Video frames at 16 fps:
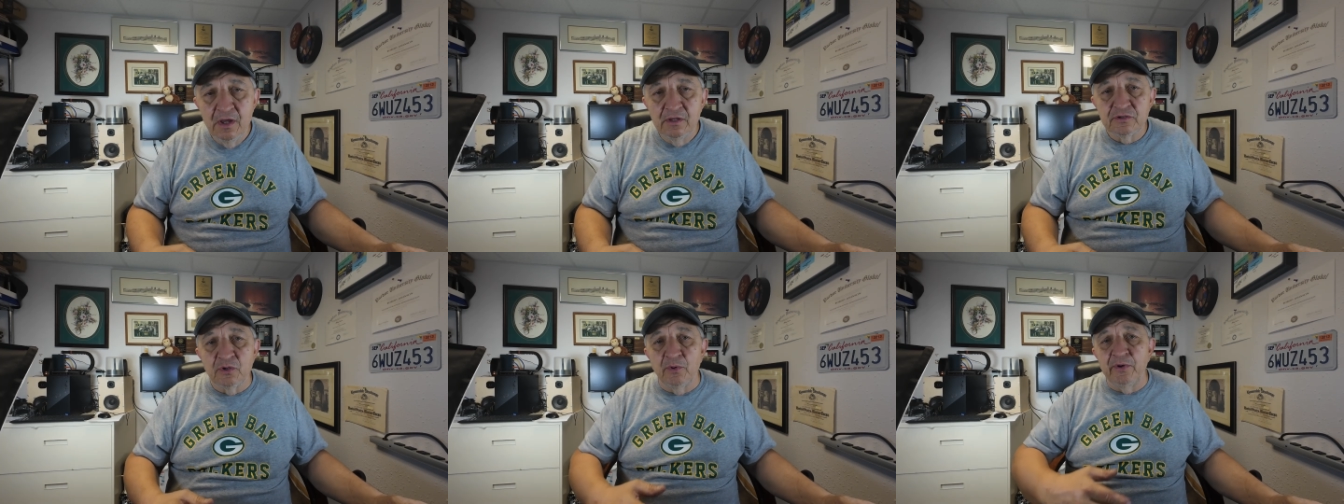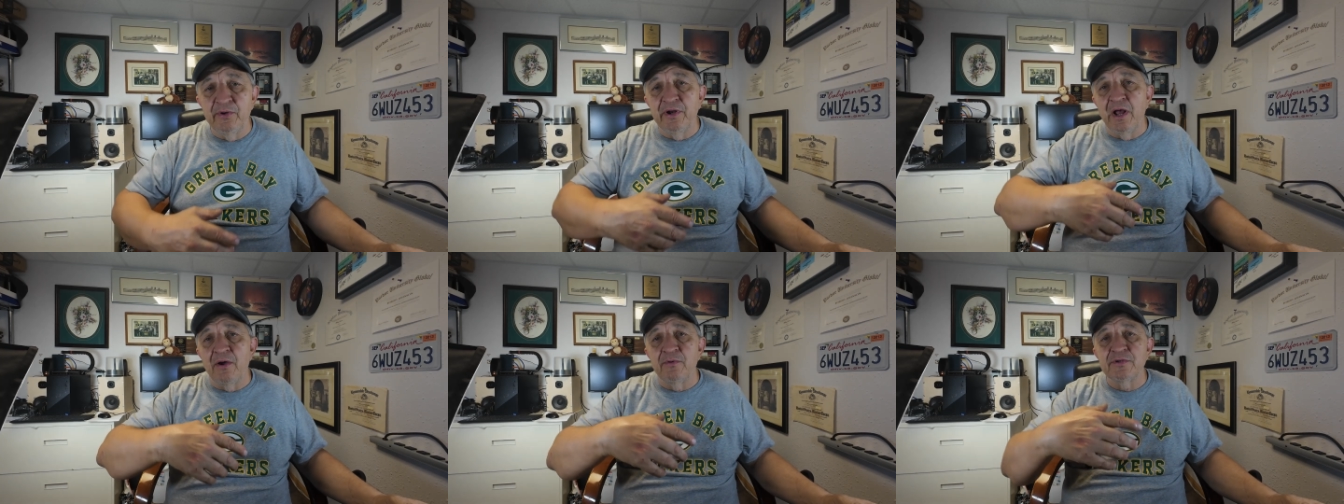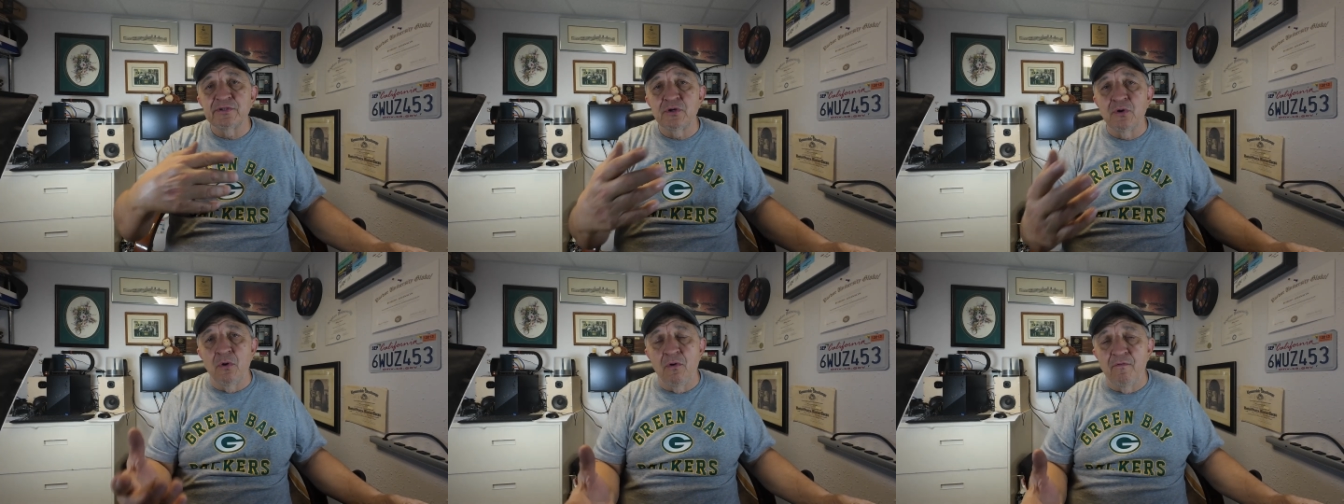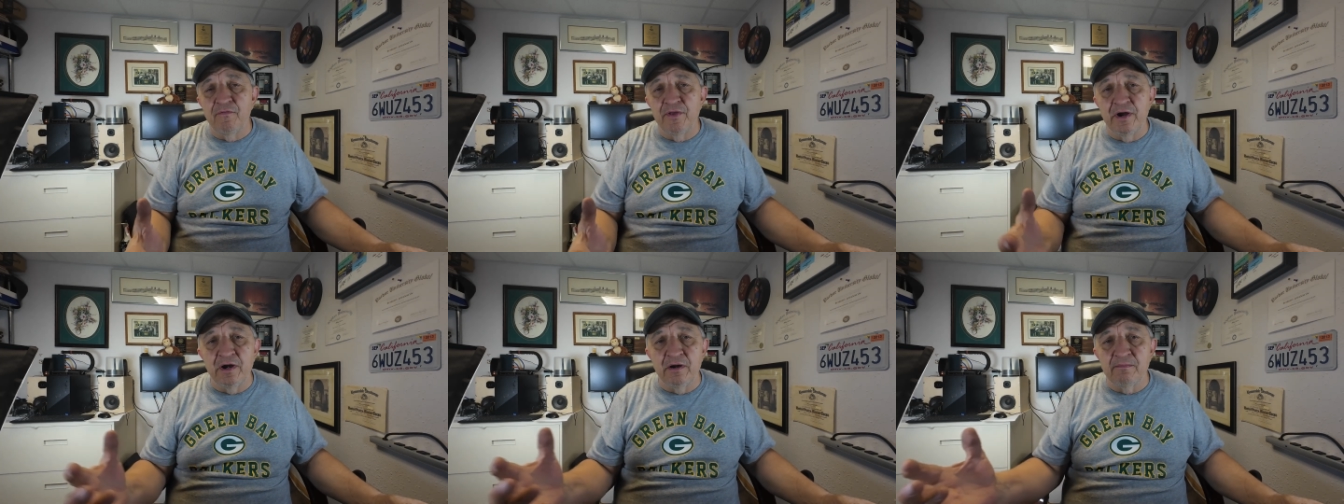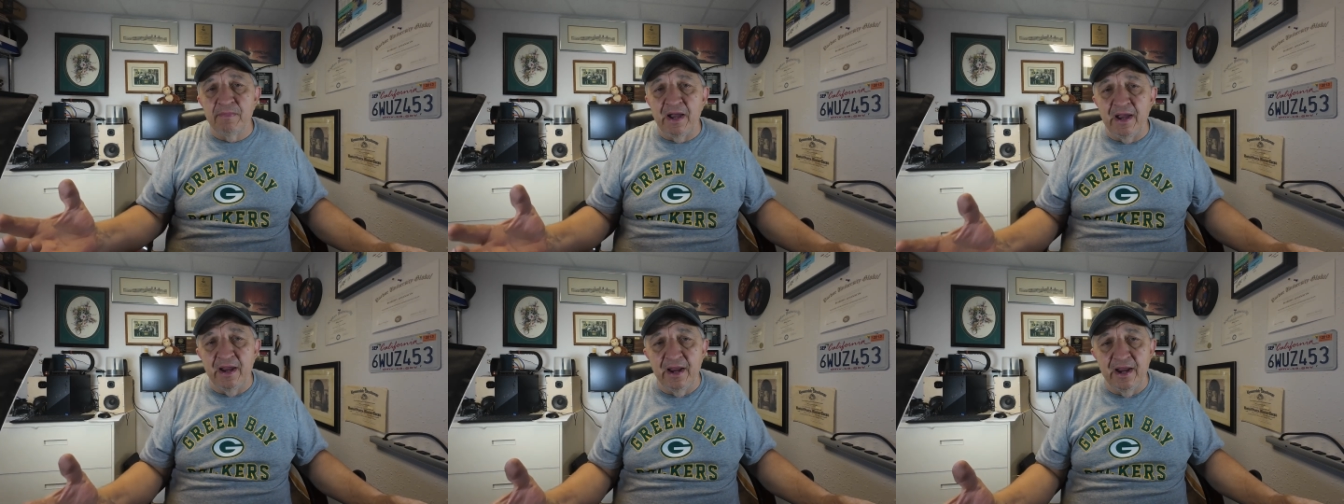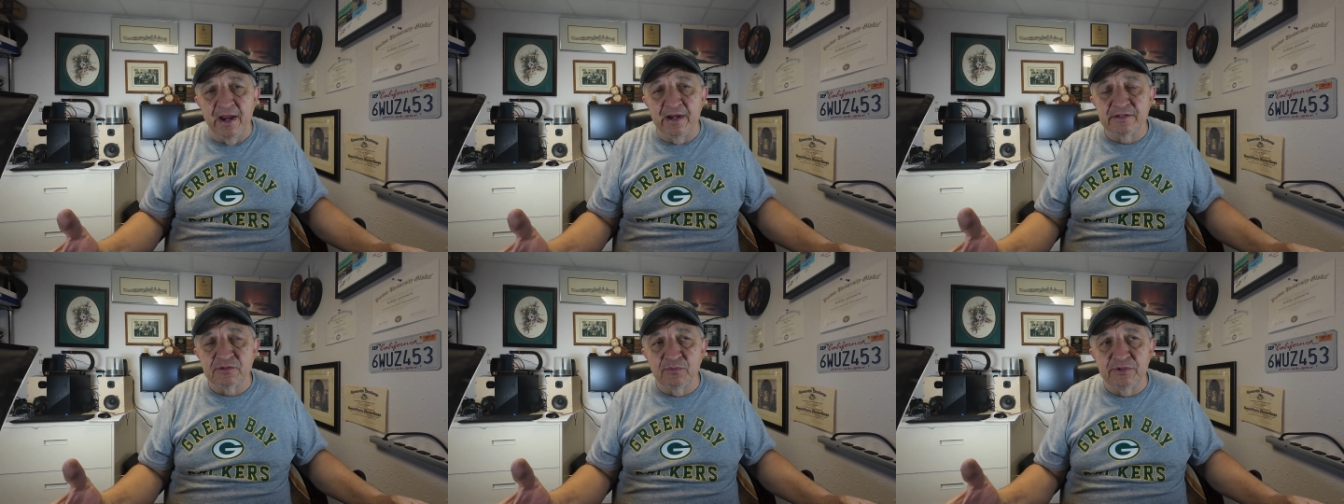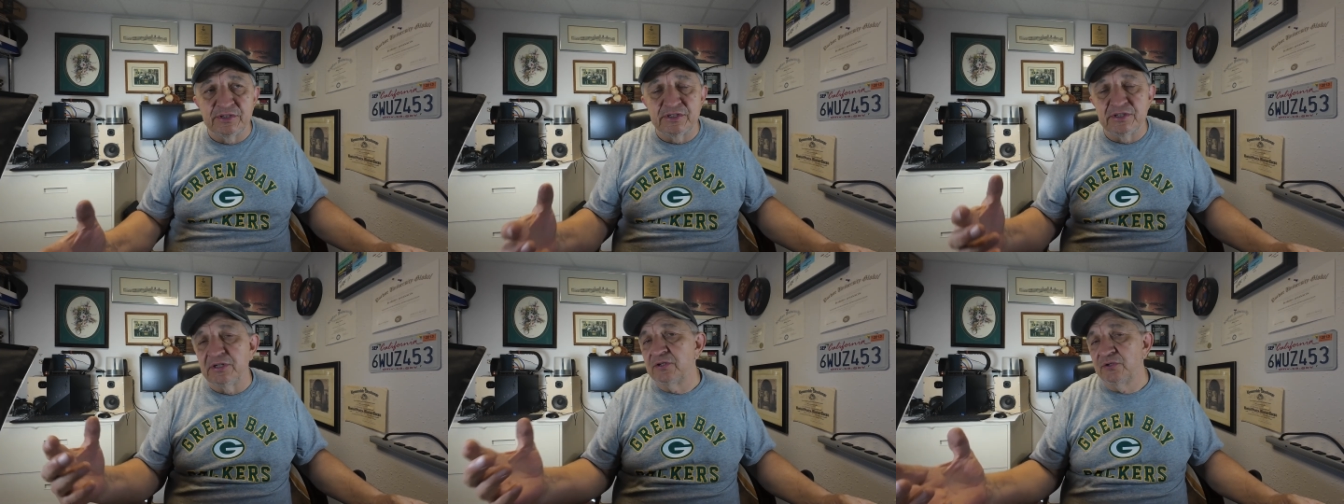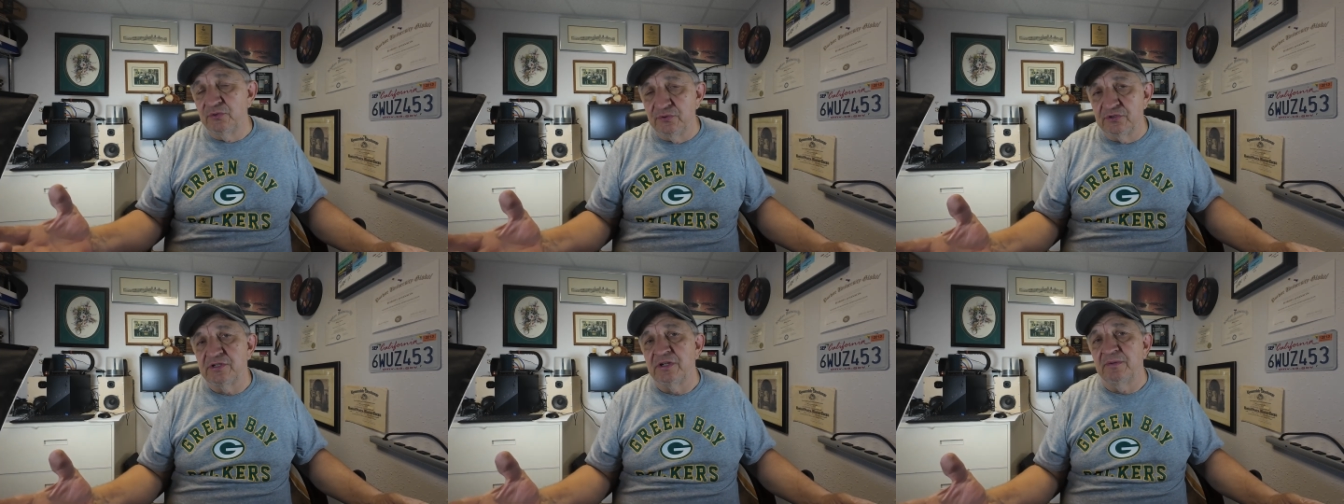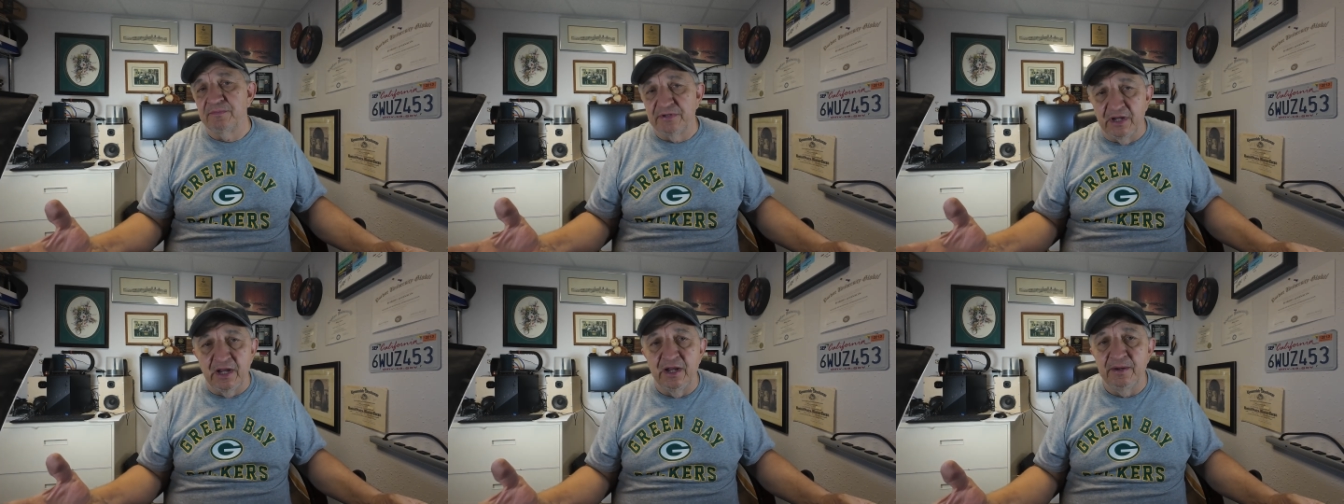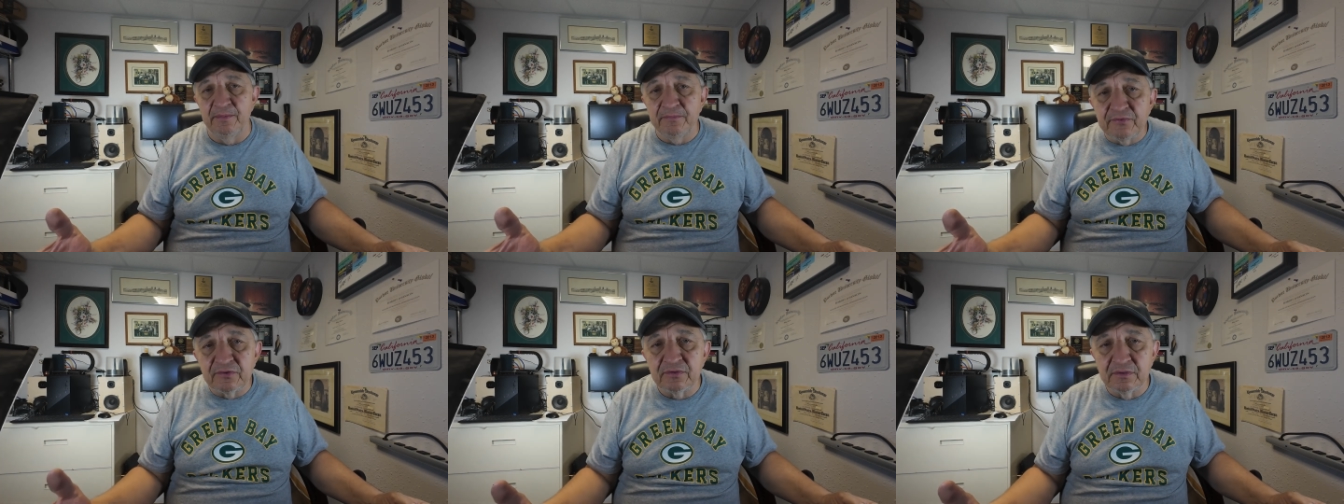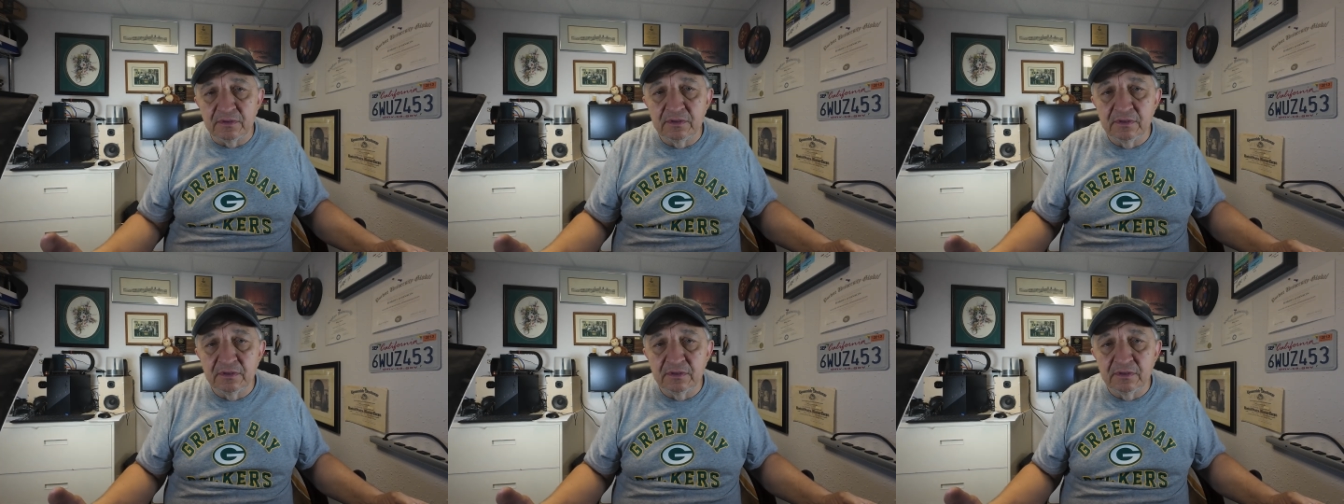So we would always go over there and buy eggs, and we still do sometimes,